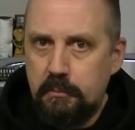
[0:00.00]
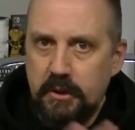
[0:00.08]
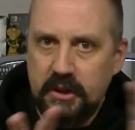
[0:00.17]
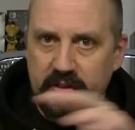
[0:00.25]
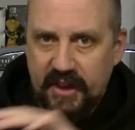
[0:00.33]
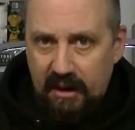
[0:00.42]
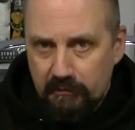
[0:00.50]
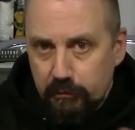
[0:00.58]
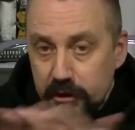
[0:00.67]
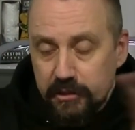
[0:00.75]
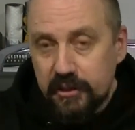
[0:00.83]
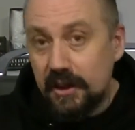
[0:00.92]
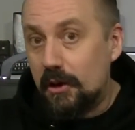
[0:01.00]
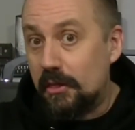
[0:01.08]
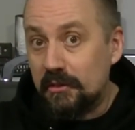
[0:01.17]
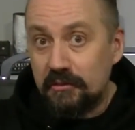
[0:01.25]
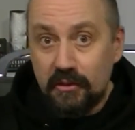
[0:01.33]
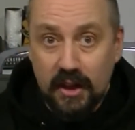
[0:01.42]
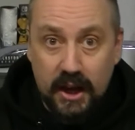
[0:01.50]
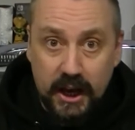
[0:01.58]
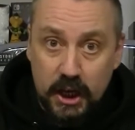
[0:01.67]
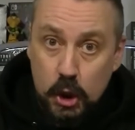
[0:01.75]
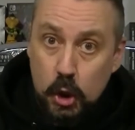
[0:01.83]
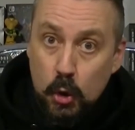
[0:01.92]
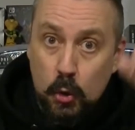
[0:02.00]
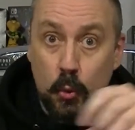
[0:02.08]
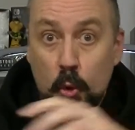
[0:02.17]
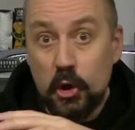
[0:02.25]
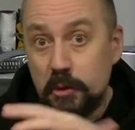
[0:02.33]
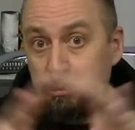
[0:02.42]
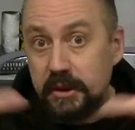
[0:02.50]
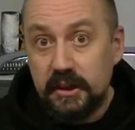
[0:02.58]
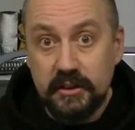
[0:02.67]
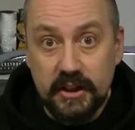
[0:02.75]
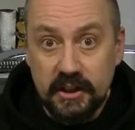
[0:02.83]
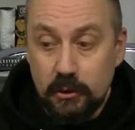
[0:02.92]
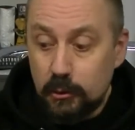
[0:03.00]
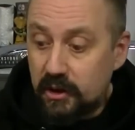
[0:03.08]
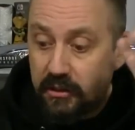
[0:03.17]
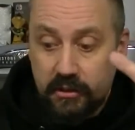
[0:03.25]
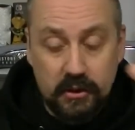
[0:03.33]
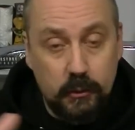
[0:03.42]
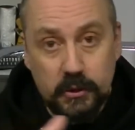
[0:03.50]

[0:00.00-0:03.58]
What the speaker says: build everything on the fly, no world building, no nothing.